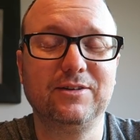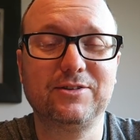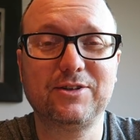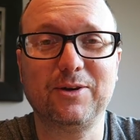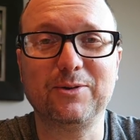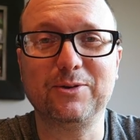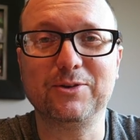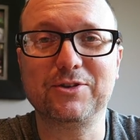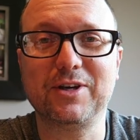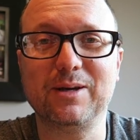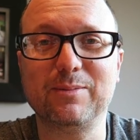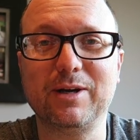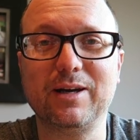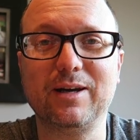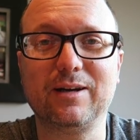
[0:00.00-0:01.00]
So good to
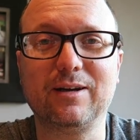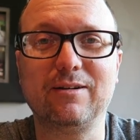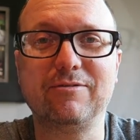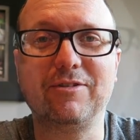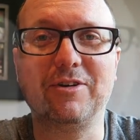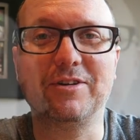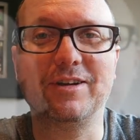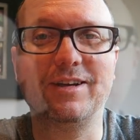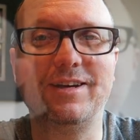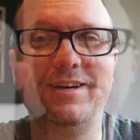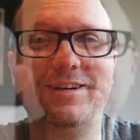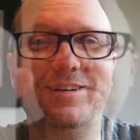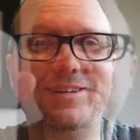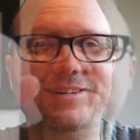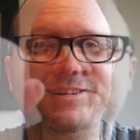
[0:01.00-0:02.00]
get my haircut
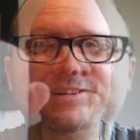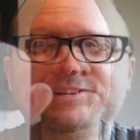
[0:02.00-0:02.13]
finally. Tea.